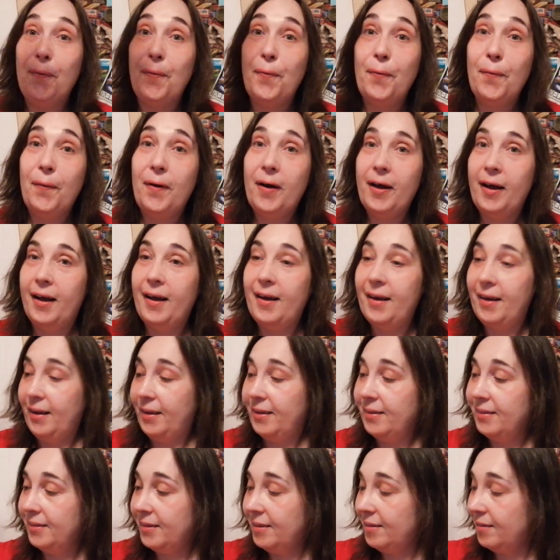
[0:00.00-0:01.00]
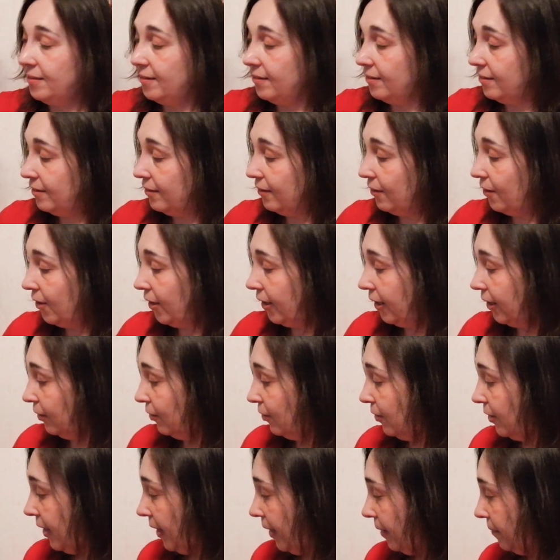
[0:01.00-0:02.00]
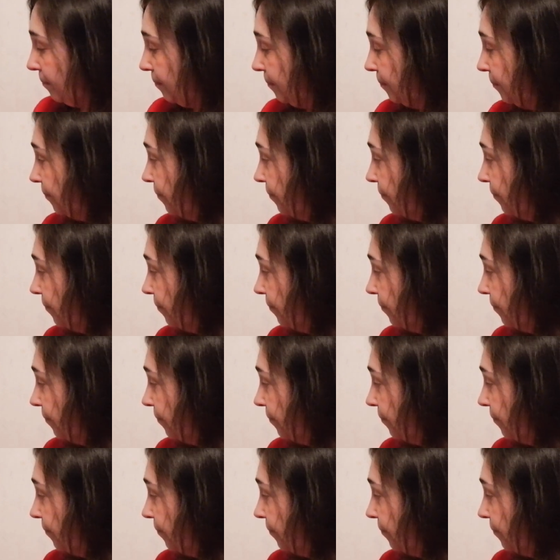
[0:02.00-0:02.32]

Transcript: oh, this is starting today.